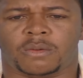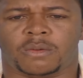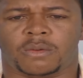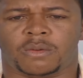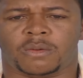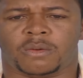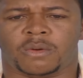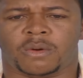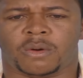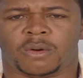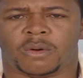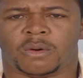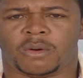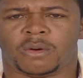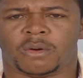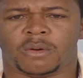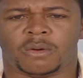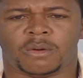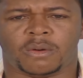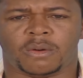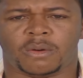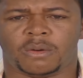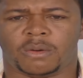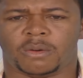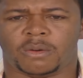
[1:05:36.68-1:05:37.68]
you
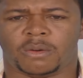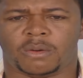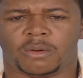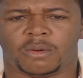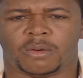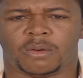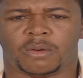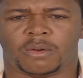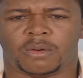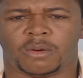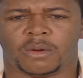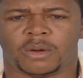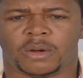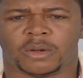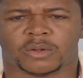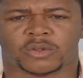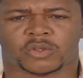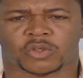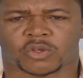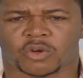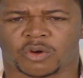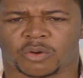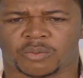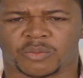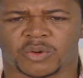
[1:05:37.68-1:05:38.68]
all
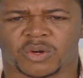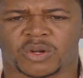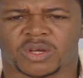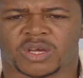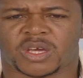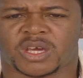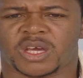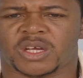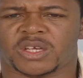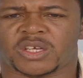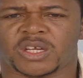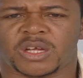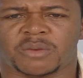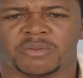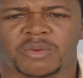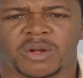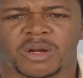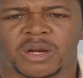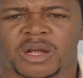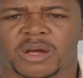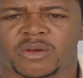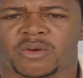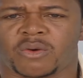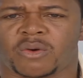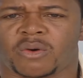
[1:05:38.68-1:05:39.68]
excommunicated me
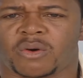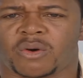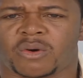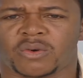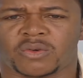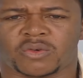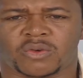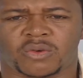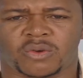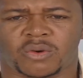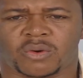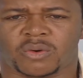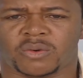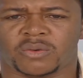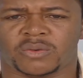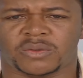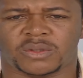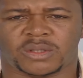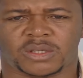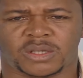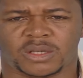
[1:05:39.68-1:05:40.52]
like you all do your own